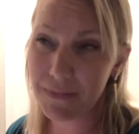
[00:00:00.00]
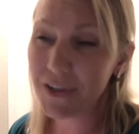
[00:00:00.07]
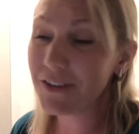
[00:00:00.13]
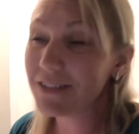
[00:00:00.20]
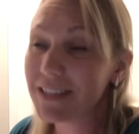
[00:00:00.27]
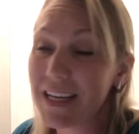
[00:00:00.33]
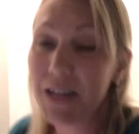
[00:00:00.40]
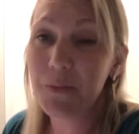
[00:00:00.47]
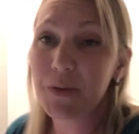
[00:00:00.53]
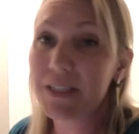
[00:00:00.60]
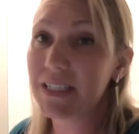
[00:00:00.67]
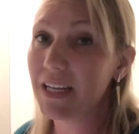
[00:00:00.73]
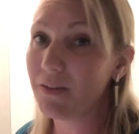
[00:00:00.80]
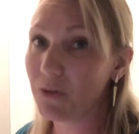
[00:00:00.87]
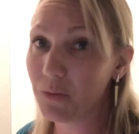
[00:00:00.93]
Her skin
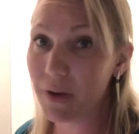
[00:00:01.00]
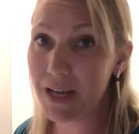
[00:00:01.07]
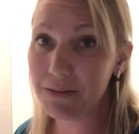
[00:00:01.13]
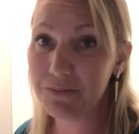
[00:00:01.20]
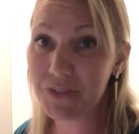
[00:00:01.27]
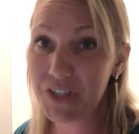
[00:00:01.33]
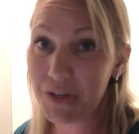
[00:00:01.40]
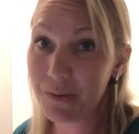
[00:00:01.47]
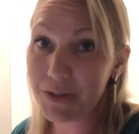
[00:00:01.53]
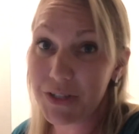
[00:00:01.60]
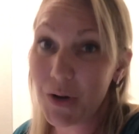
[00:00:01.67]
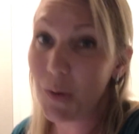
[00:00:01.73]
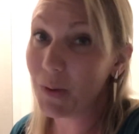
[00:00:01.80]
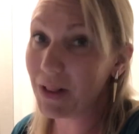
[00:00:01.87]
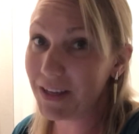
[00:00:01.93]
wasn't even red. She was
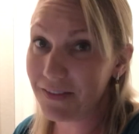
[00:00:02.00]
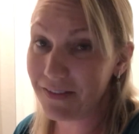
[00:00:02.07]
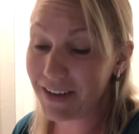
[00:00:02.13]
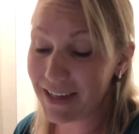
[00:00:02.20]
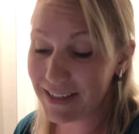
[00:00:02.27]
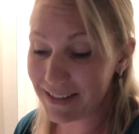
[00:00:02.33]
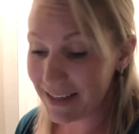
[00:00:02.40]
totally fine.